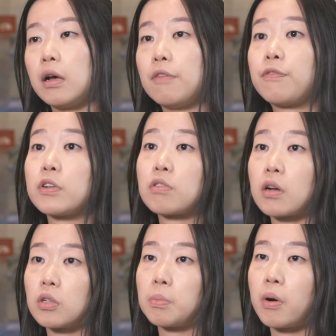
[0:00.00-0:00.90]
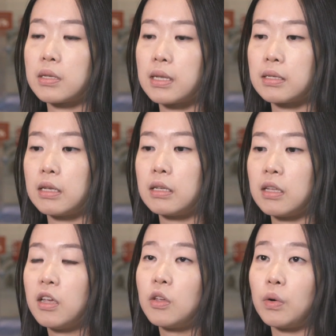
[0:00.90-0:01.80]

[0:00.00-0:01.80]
infrastructure processes,